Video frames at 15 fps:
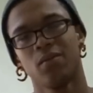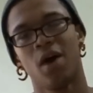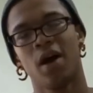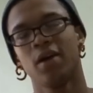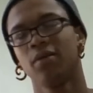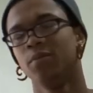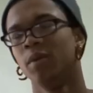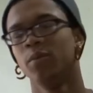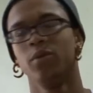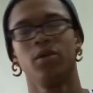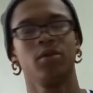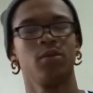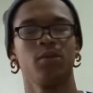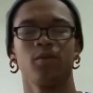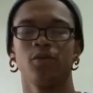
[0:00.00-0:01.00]
I
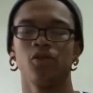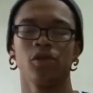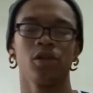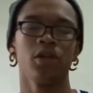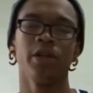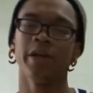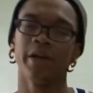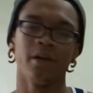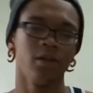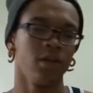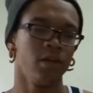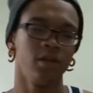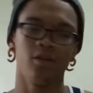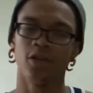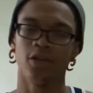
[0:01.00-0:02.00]
remember
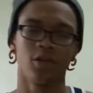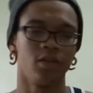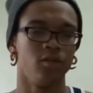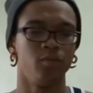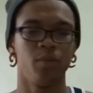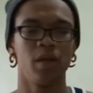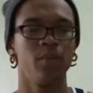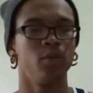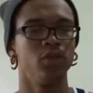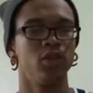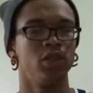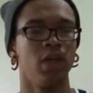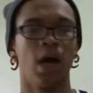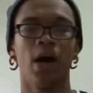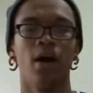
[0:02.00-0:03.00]
clearly just people
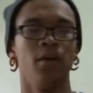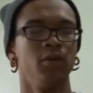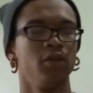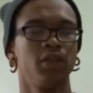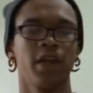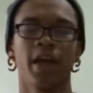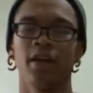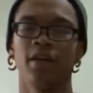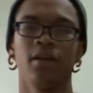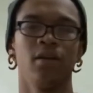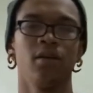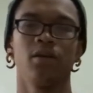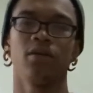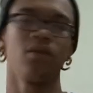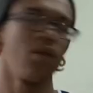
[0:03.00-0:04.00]
just not
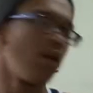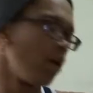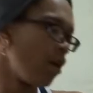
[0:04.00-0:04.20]
understanding